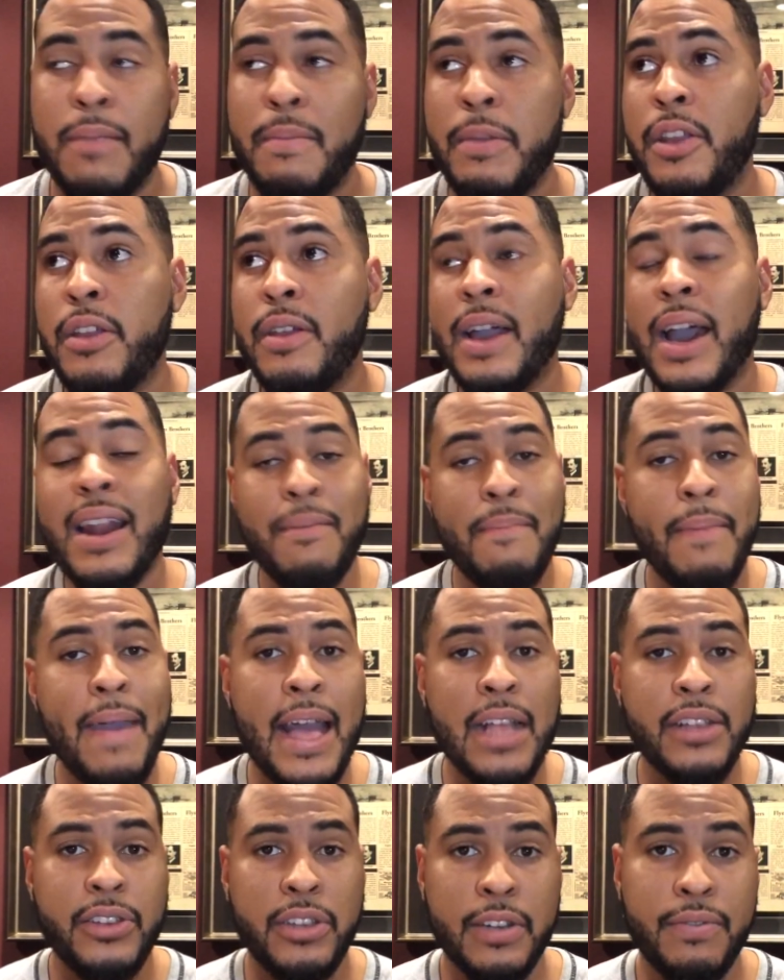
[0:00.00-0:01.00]
I mean, you got to
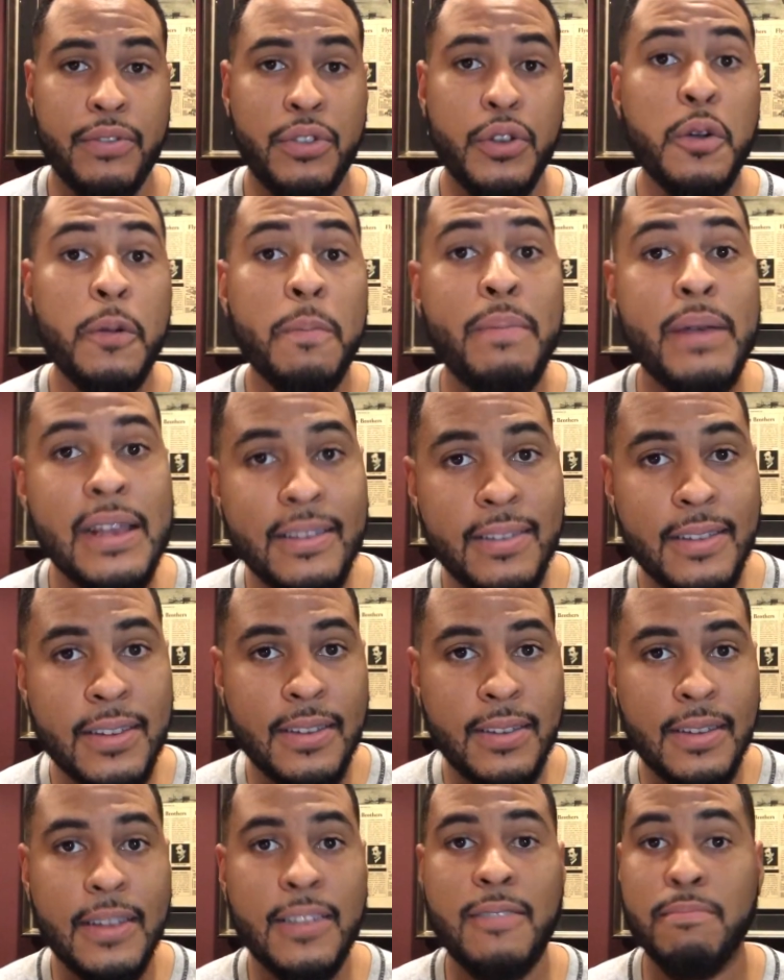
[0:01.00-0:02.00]
imagine if two
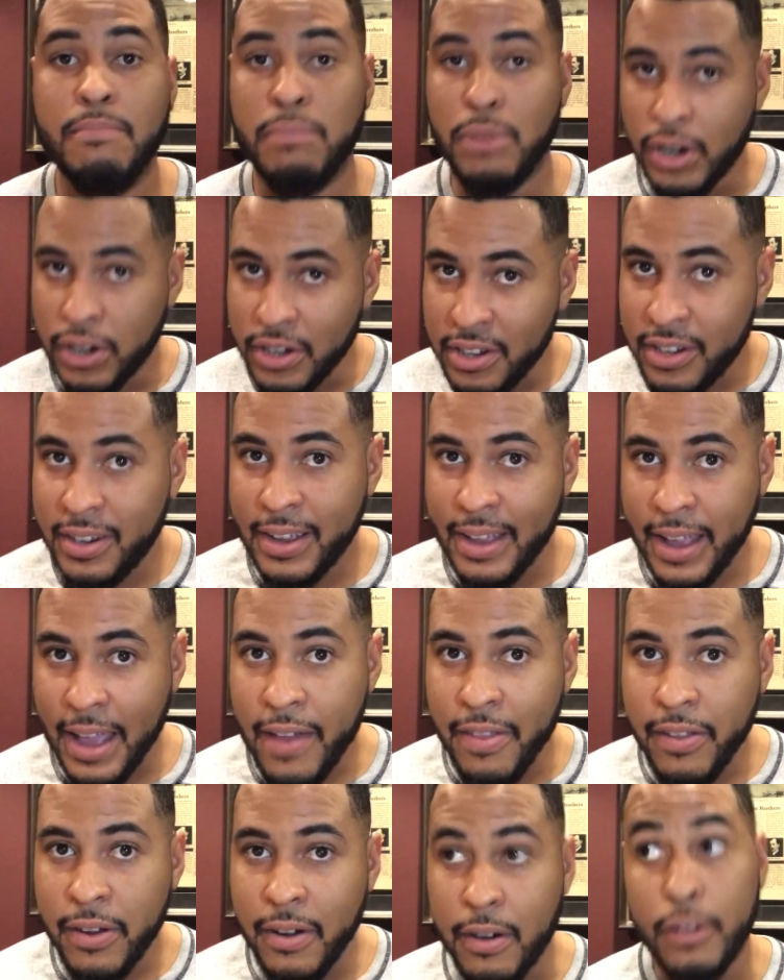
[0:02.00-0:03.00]
businesses merge
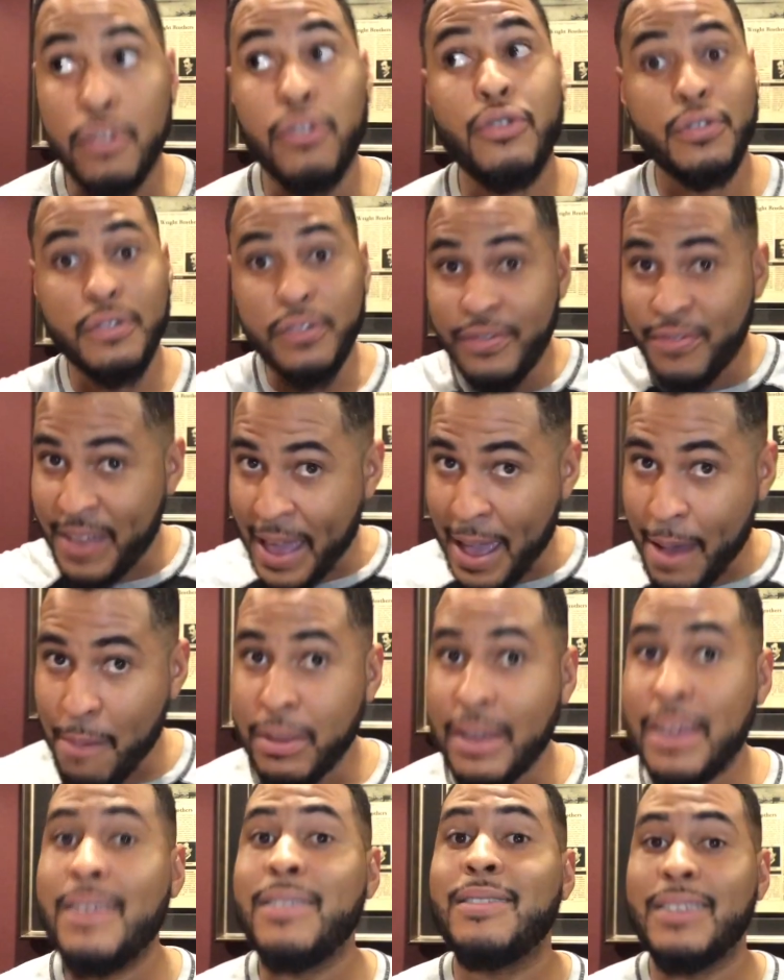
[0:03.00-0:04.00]
together or two
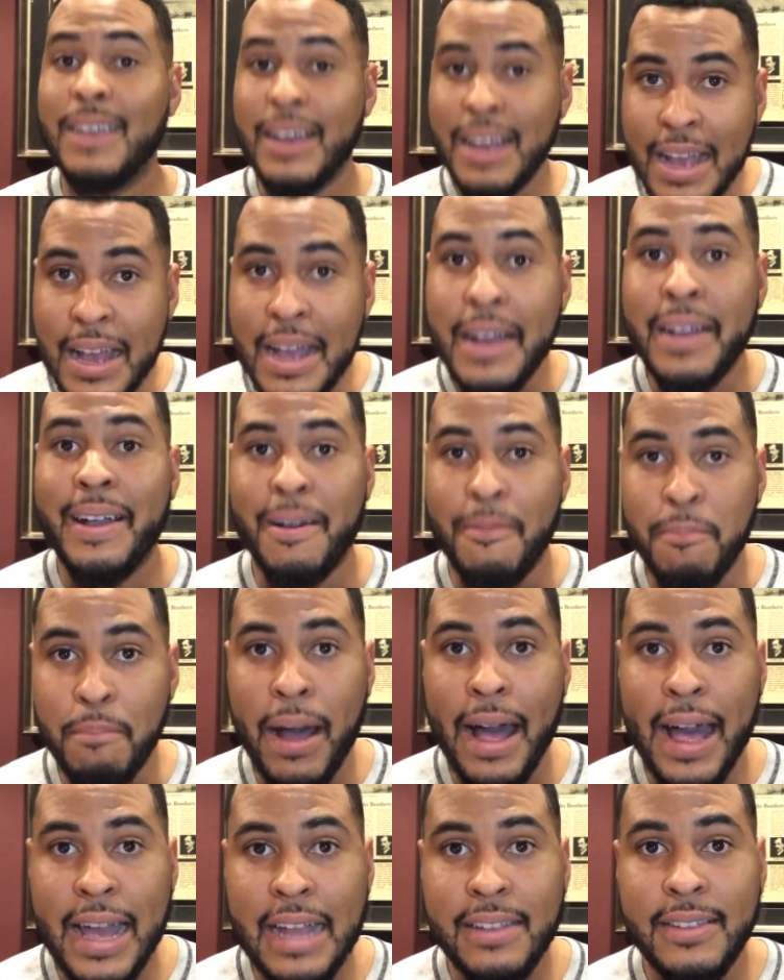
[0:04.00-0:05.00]
families
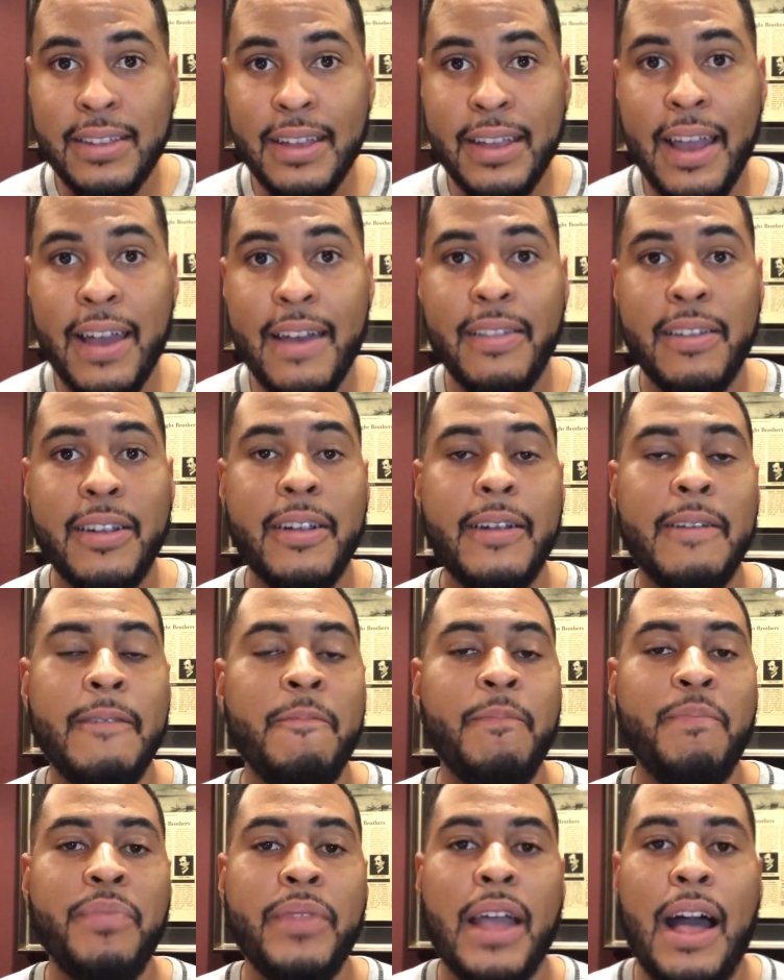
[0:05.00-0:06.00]
combine together,
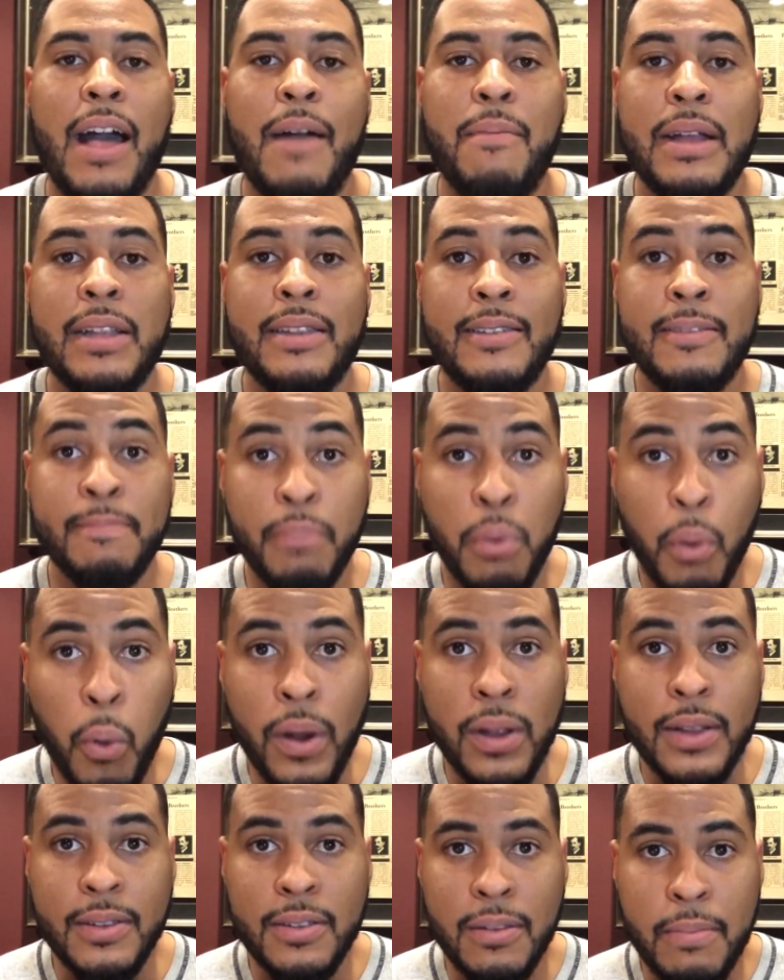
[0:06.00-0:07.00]
it's
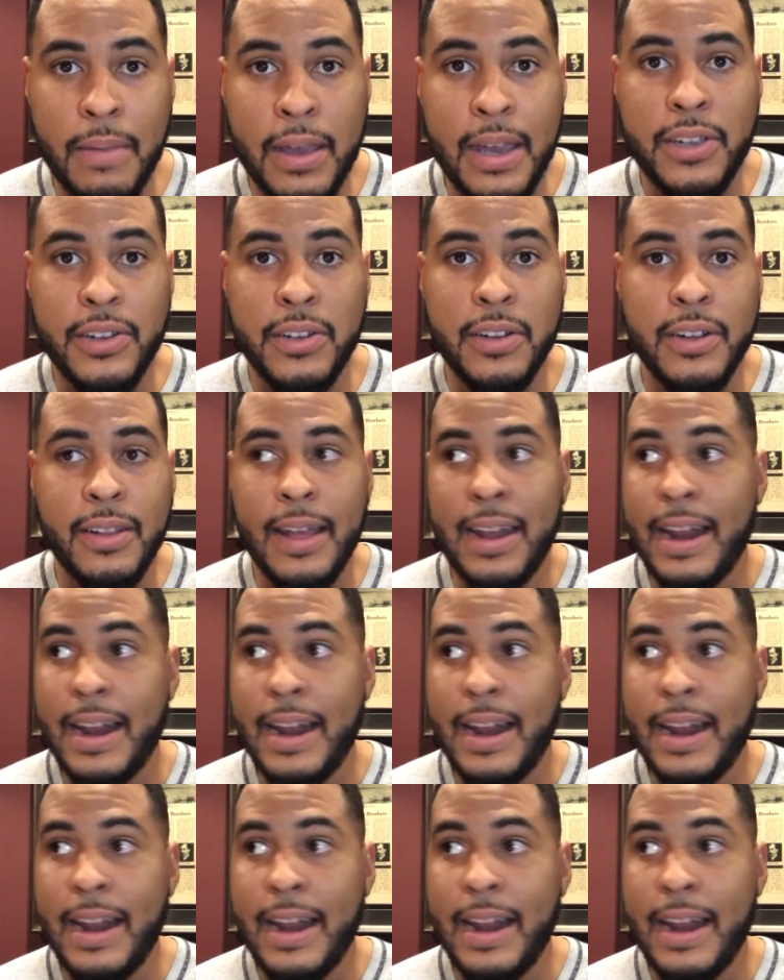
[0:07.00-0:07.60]
important to make sure